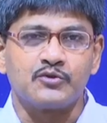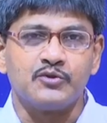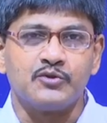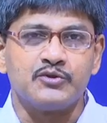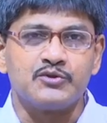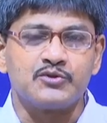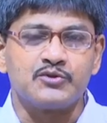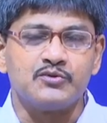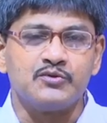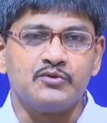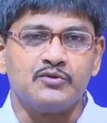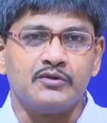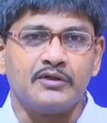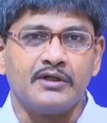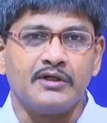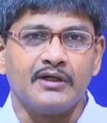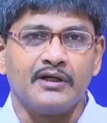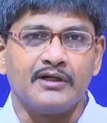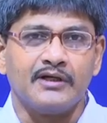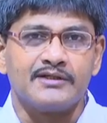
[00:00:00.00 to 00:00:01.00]
going to
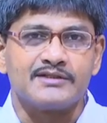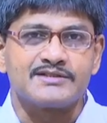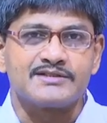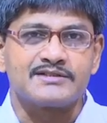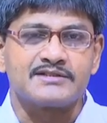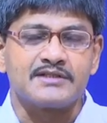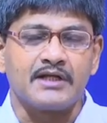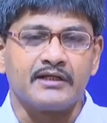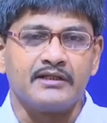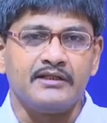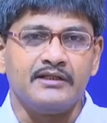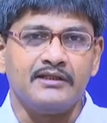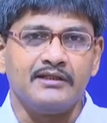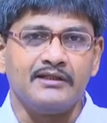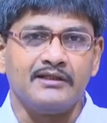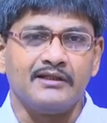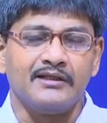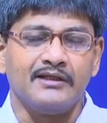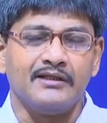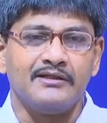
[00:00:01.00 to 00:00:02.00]

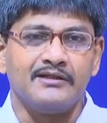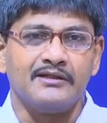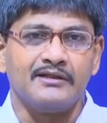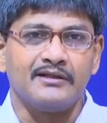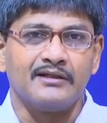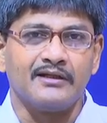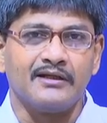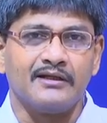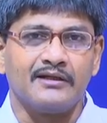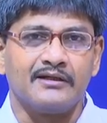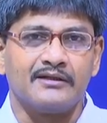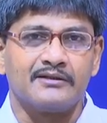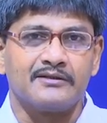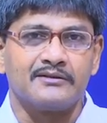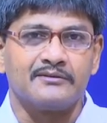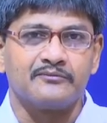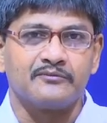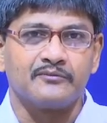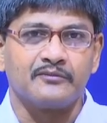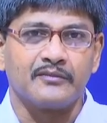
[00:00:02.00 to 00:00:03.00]
study in
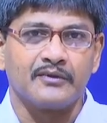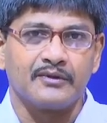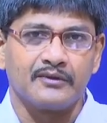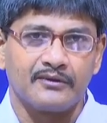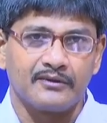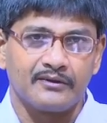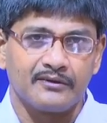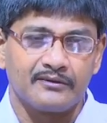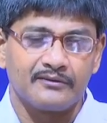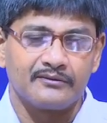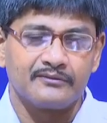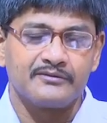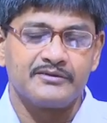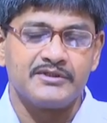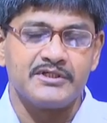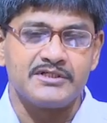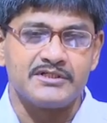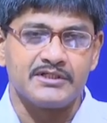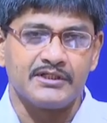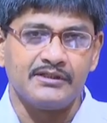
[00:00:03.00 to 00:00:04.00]

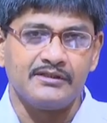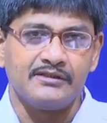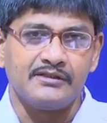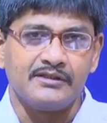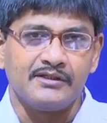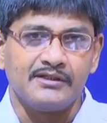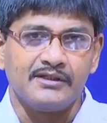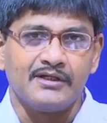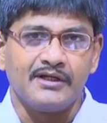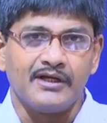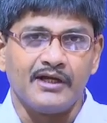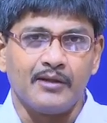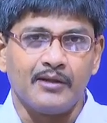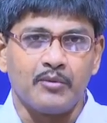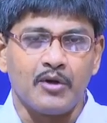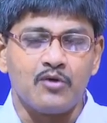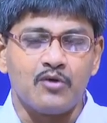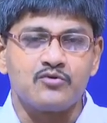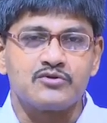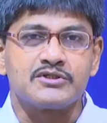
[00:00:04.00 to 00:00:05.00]
detail
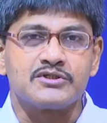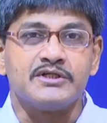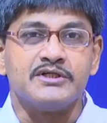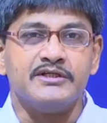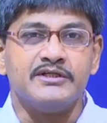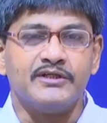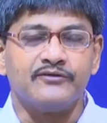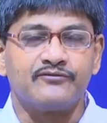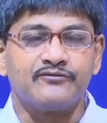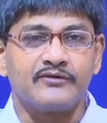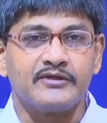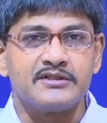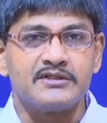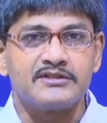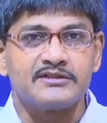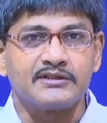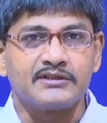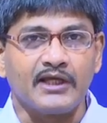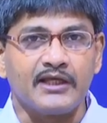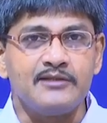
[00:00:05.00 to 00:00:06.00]
about
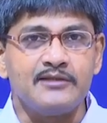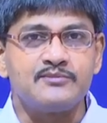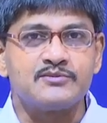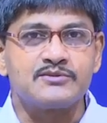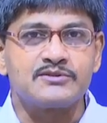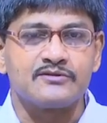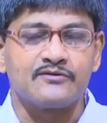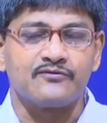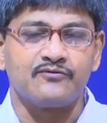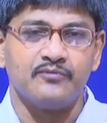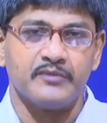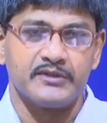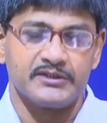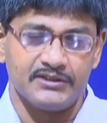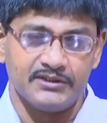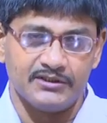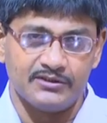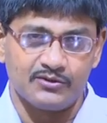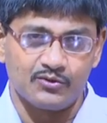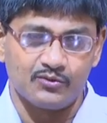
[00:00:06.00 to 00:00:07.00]
different types of
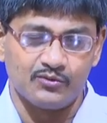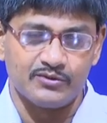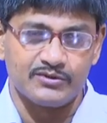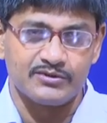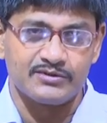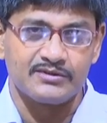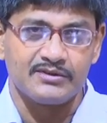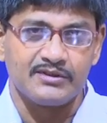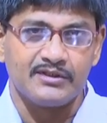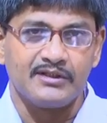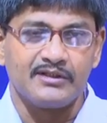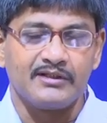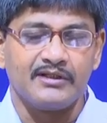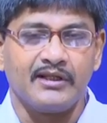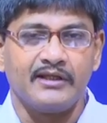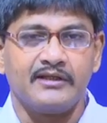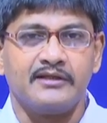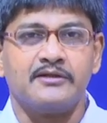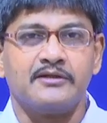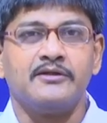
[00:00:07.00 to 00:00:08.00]
machine tools
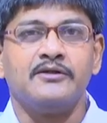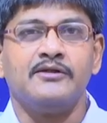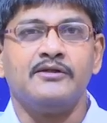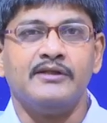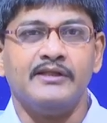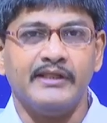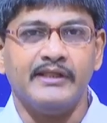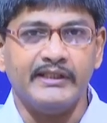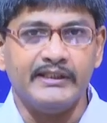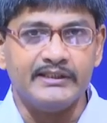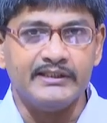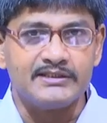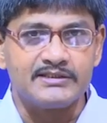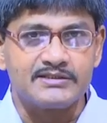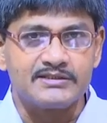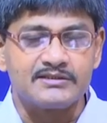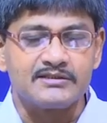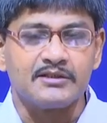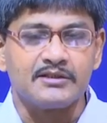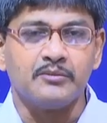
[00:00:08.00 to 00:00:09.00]
like
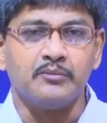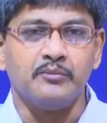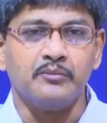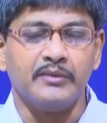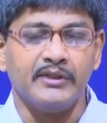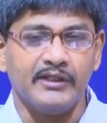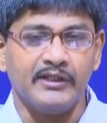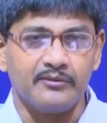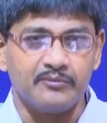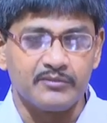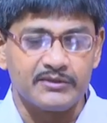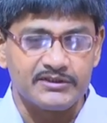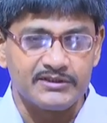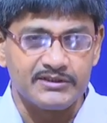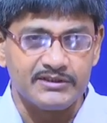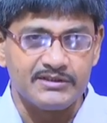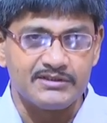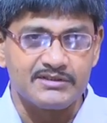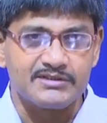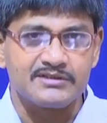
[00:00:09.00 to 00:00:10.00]
lathes, milling
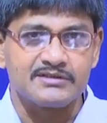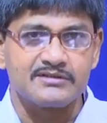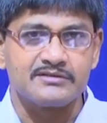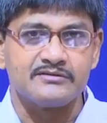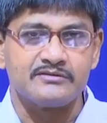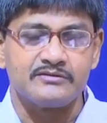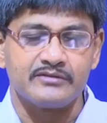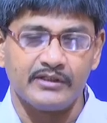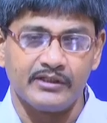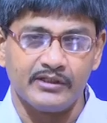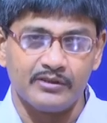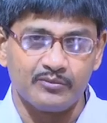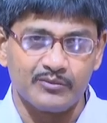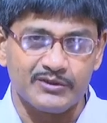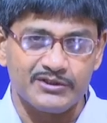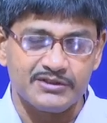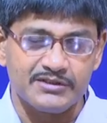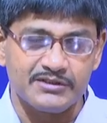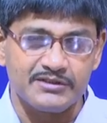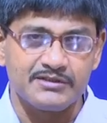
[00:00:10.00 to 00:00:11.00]
machines, drilling
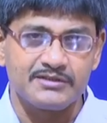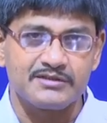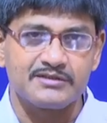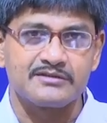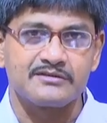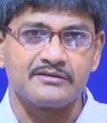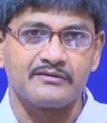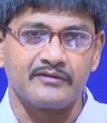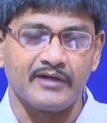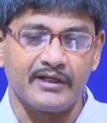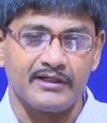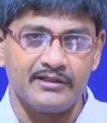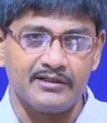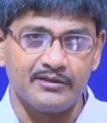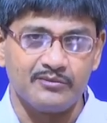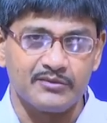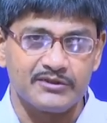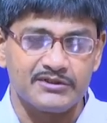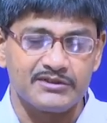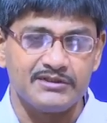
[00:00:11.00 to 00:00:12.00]
machines,
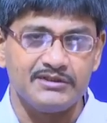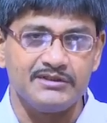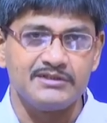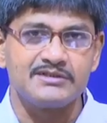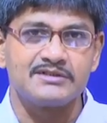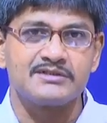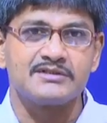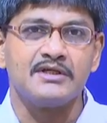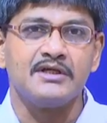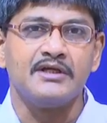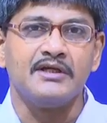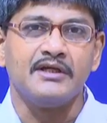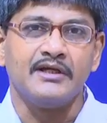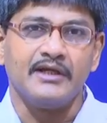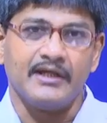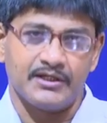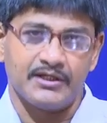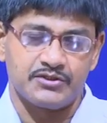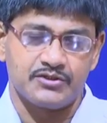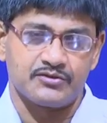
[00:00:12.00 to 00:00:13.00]
grinding machines,
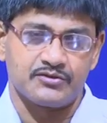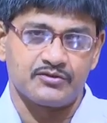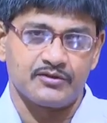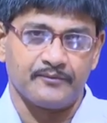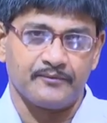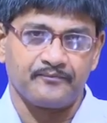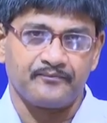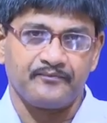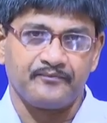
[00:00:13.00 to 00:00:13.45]
etc.